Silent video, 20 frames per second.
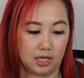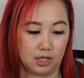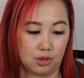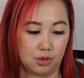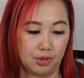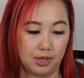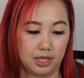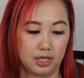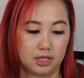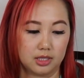
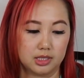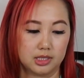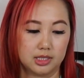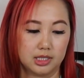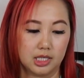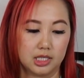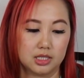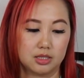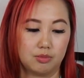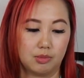quick
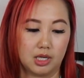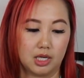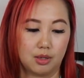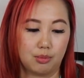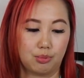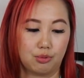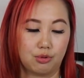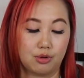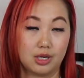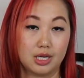
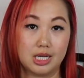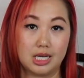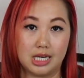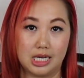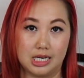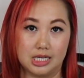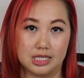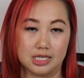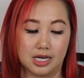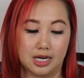6-minute
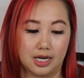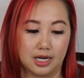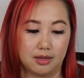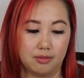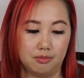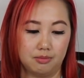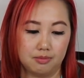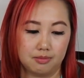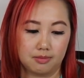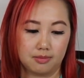preheat
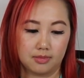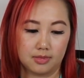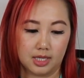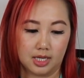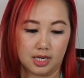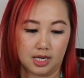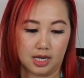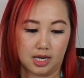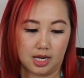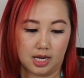time,
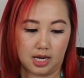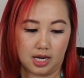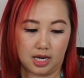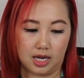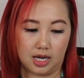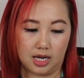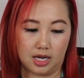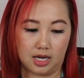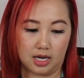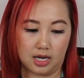
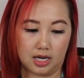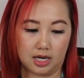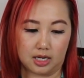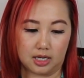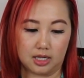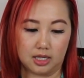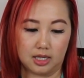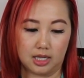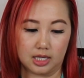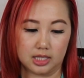
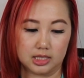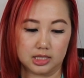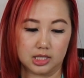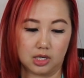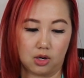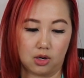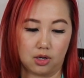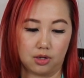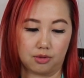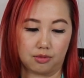and collects
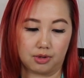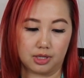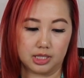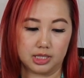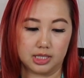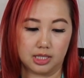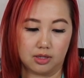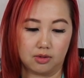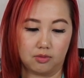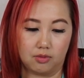all
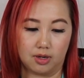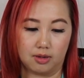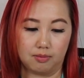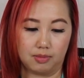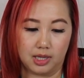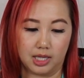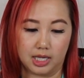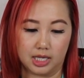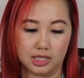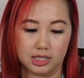grease in one
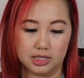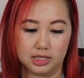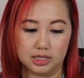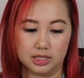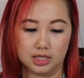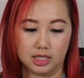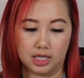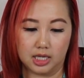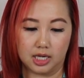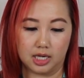
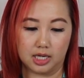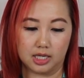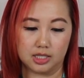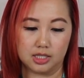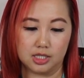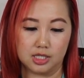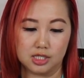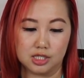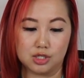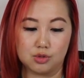place,
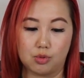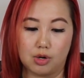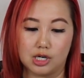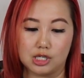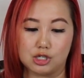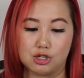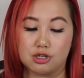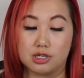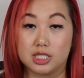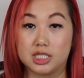and
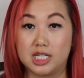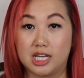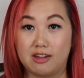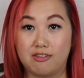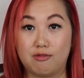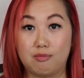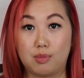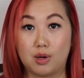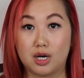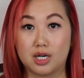dishwasher
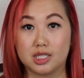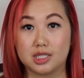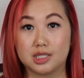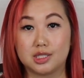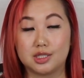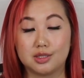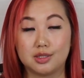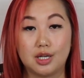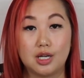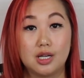safe
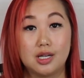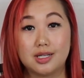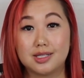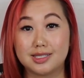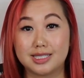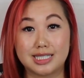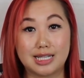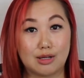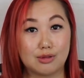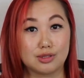parts.
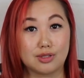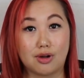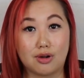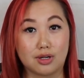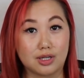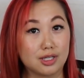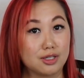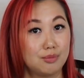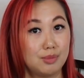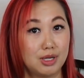Sounds
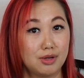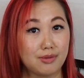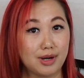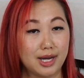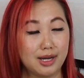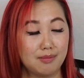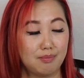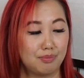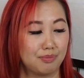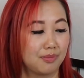all good to me,
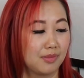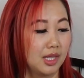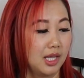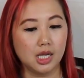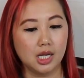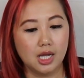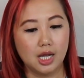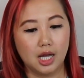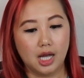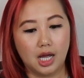right?
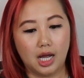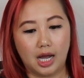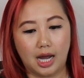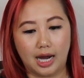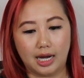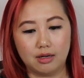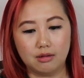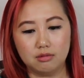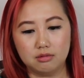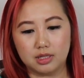
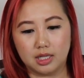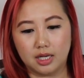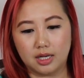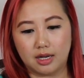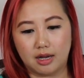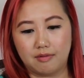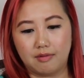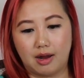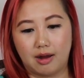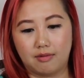I don't
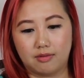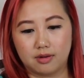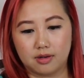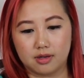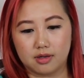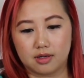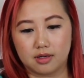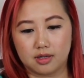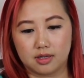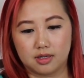think I've
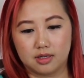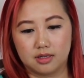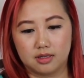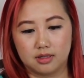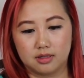ever...